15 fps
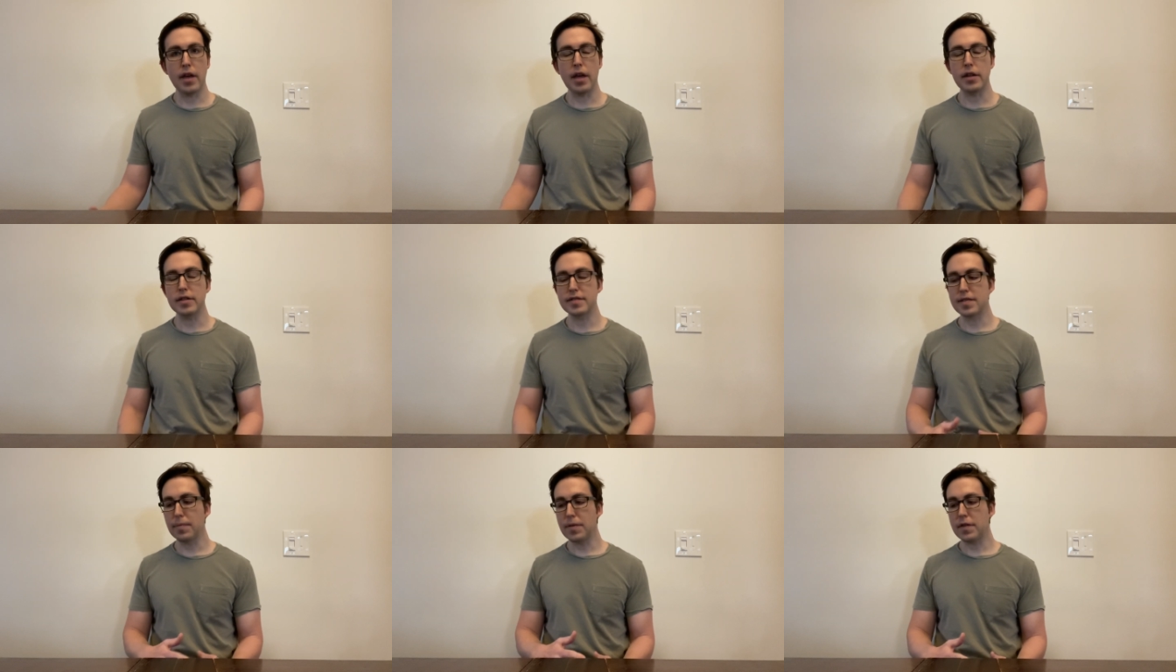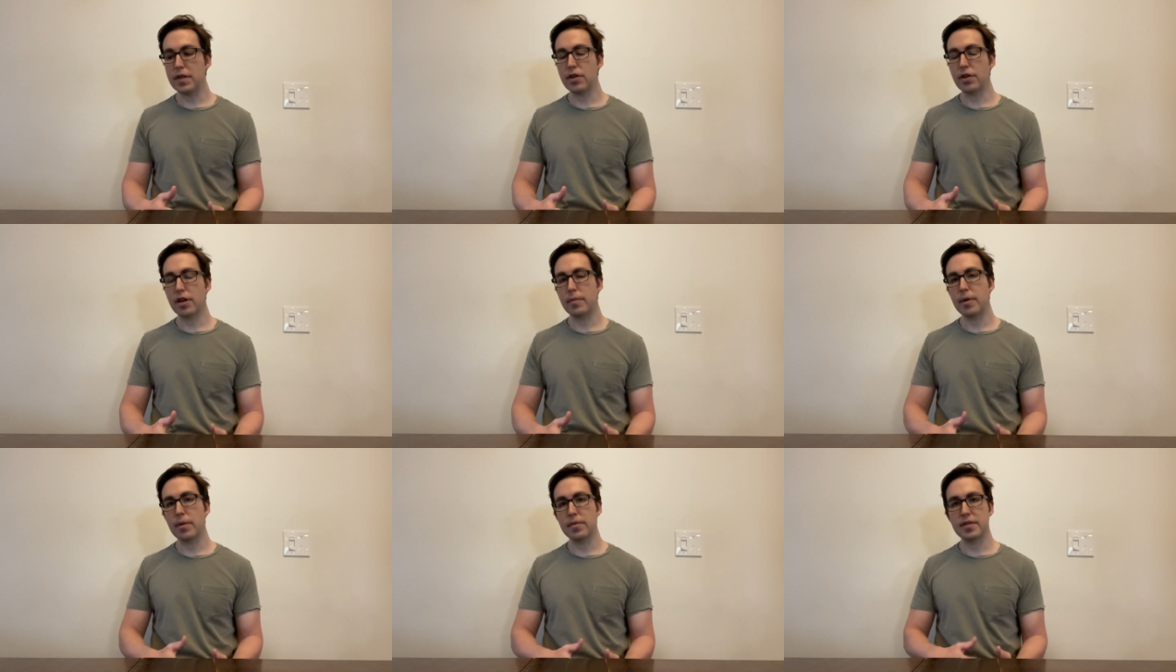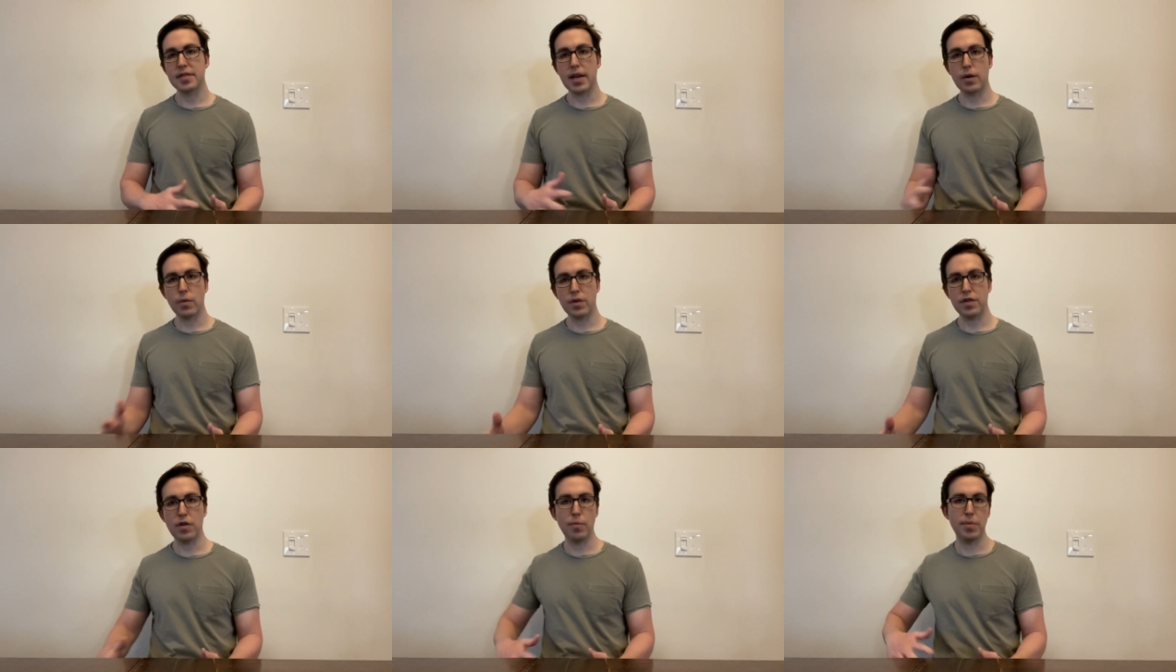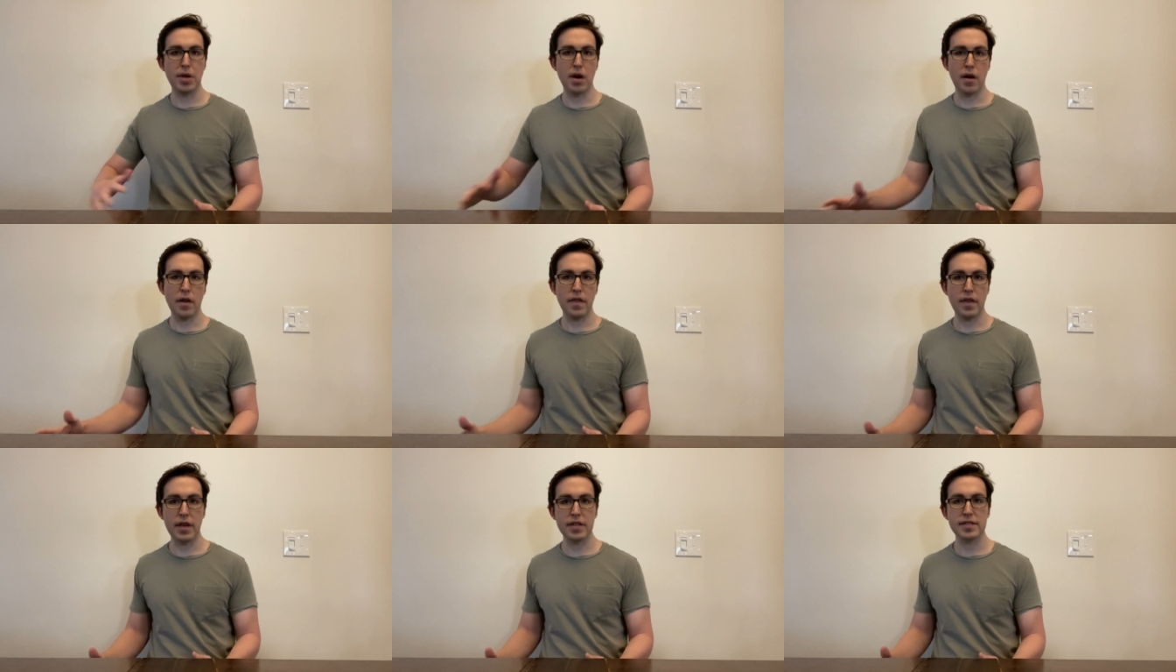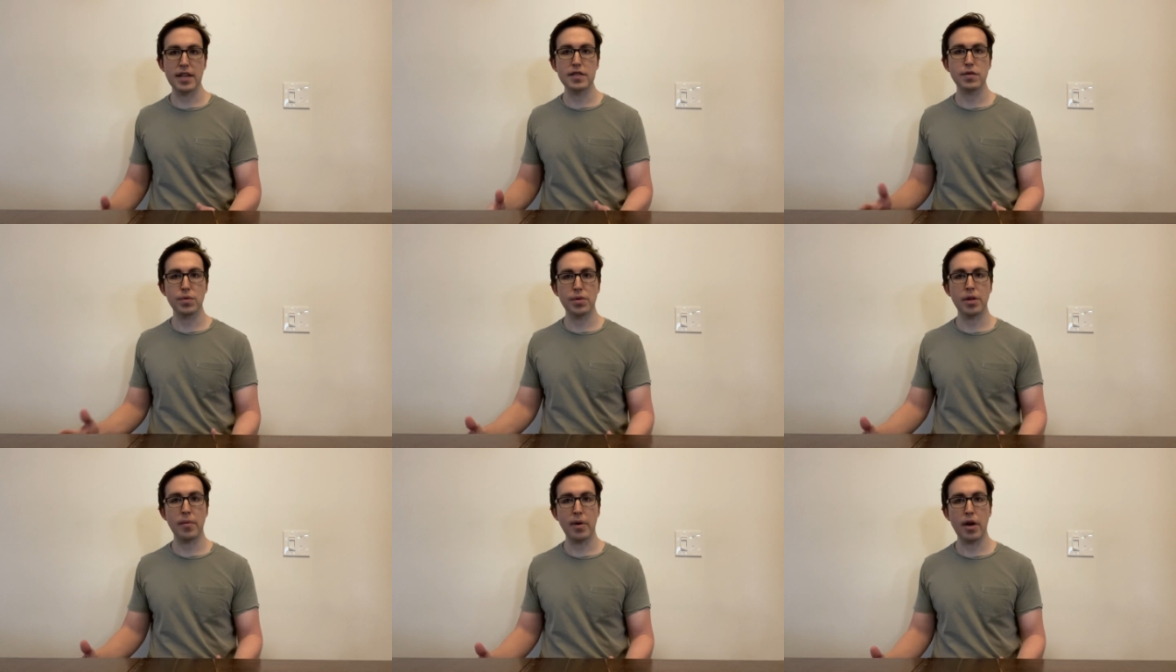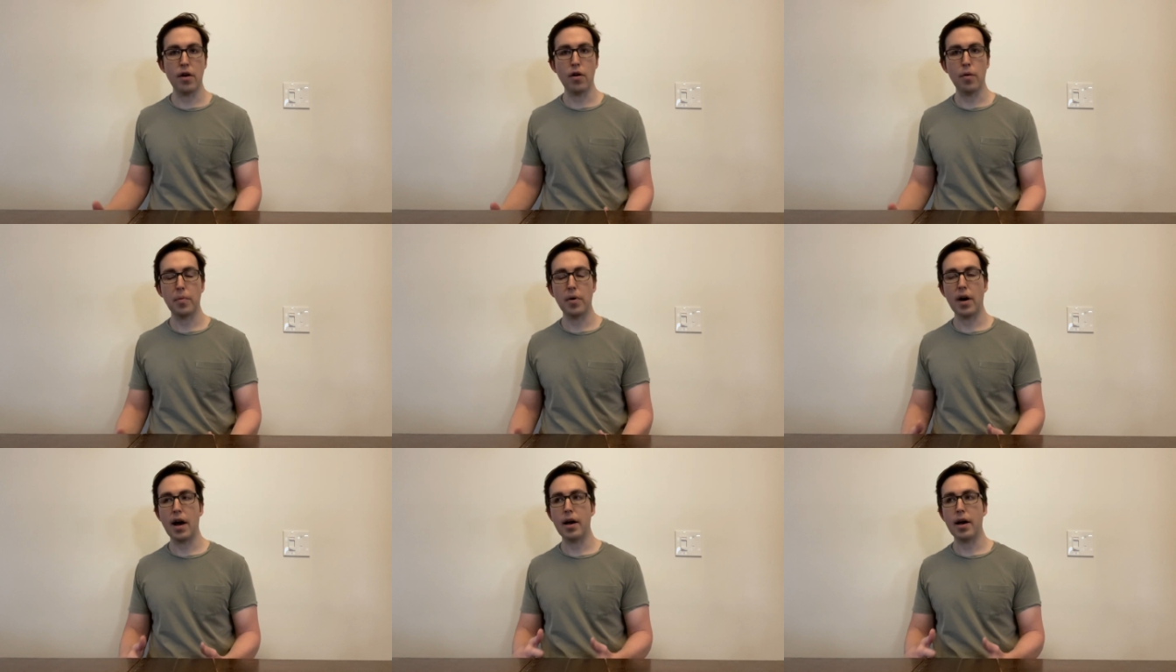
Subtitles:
And it's something that you're going to be able to take with you beyond this. That's really my hope.